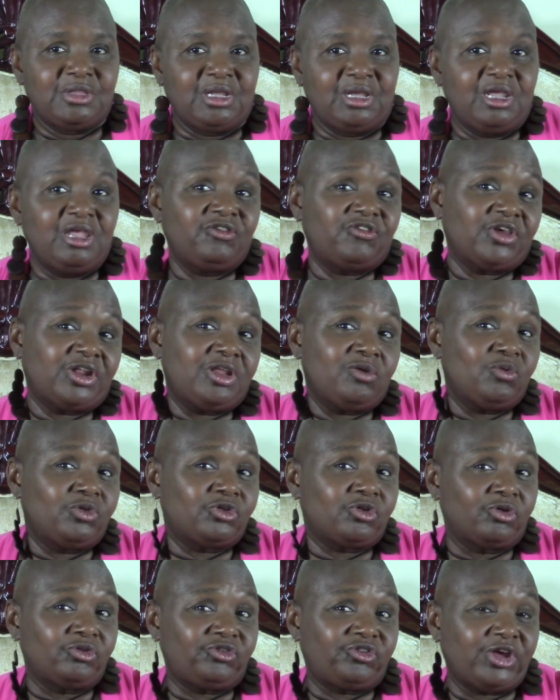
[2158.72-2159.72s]
He said he was
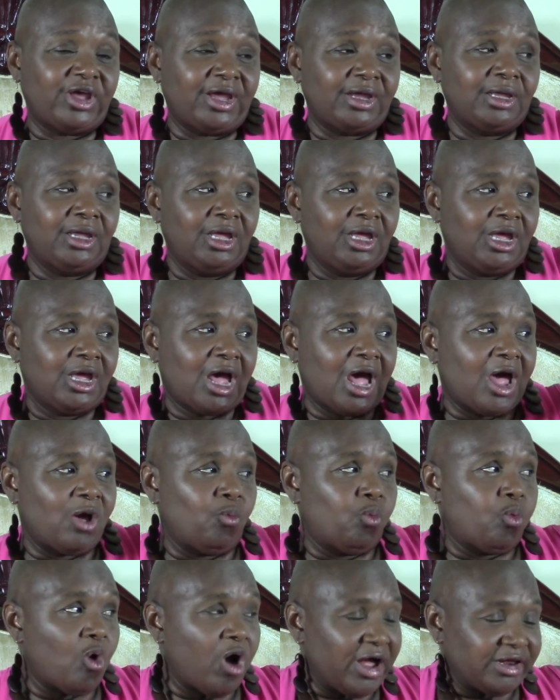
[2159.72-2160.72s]
going to check. I
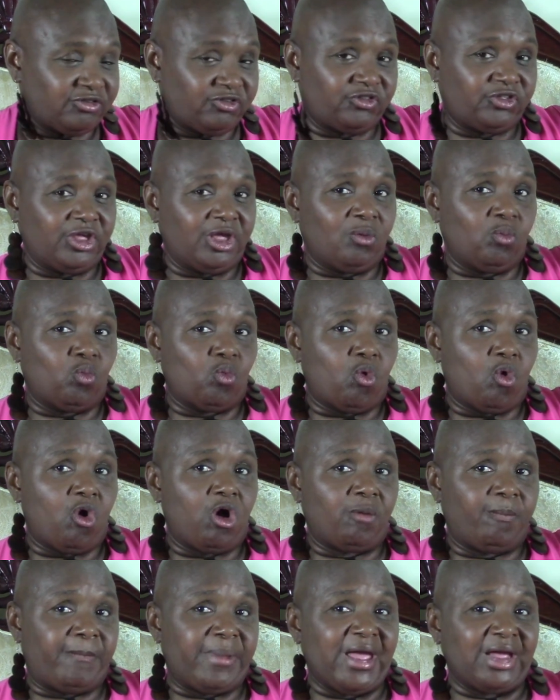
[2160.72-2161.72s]
watched him
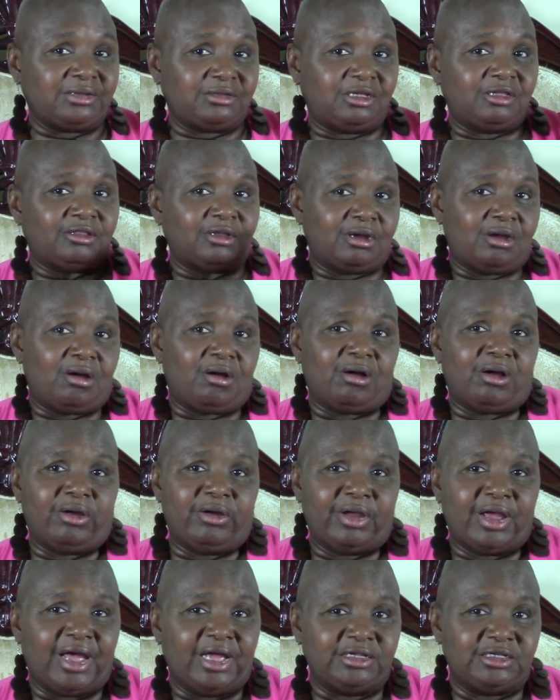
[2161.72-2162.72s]
walk back to the car.
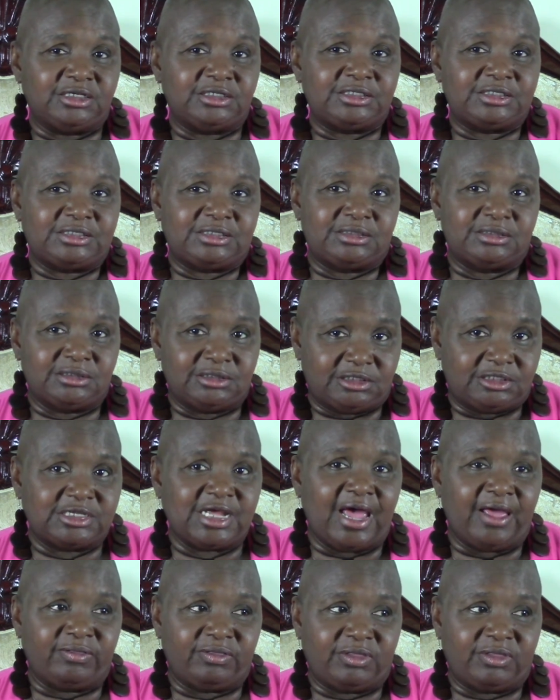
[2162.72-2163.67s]
I just sat